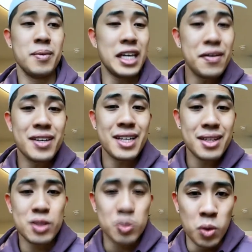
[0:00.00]
even in
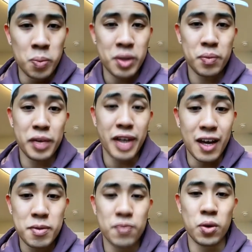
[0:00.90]
this moment, we
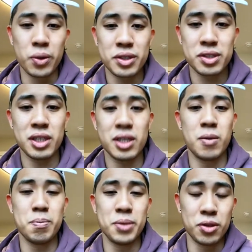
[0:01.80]
have been focusing
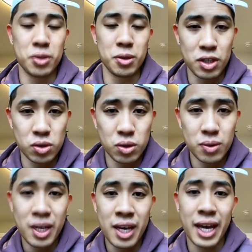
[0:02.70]
on building muscle,
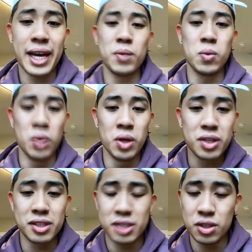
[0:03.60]
and we will
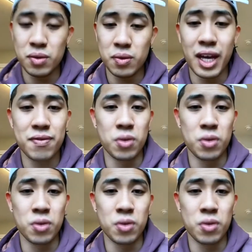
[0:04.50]
continue that